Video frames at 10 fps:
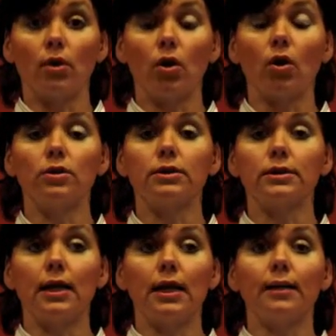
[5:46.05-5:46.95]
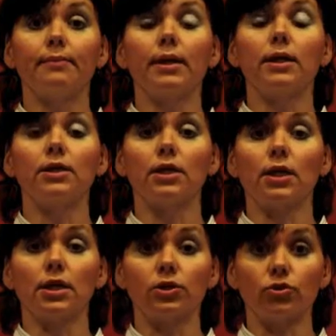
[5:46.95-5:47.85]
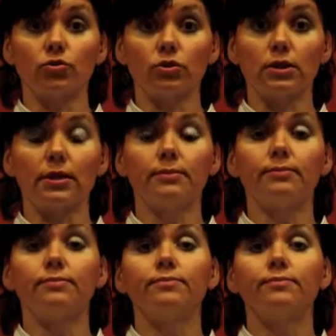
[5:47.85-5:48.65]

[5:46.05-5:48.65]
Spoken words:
all the time and reassure them.